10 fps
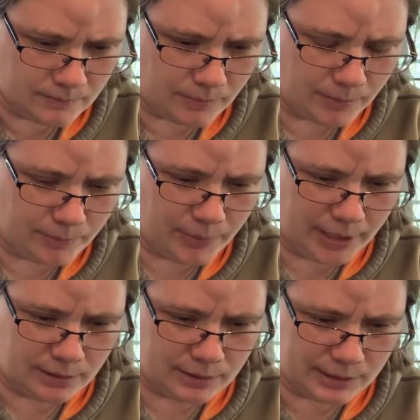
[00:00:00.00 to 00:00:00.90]
My
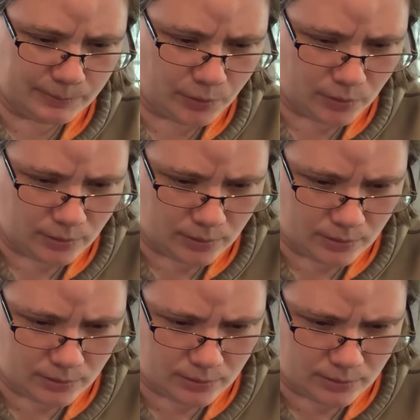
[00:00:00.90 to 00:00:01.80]
bear's
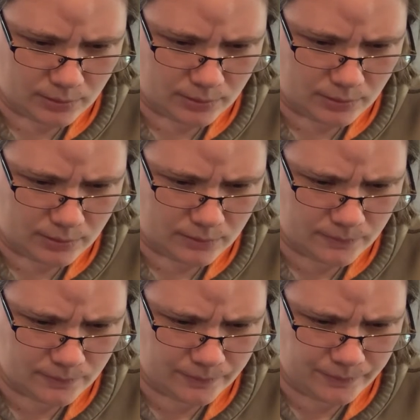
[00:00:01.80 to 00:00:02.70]
paw.
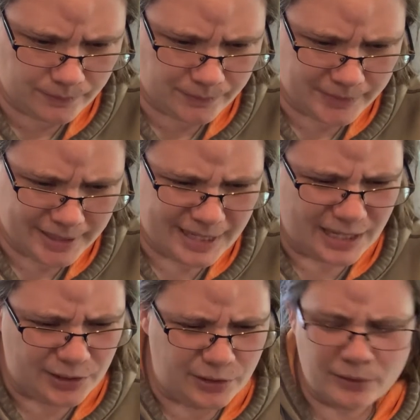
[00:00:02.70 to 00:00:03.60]

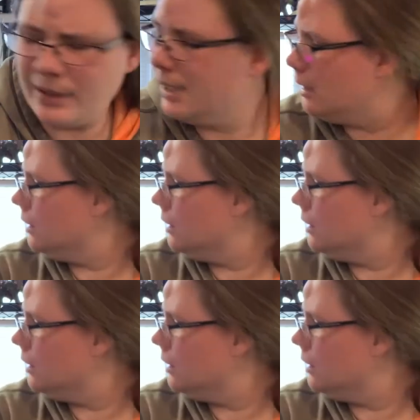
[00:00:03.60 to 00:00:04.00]
You're in a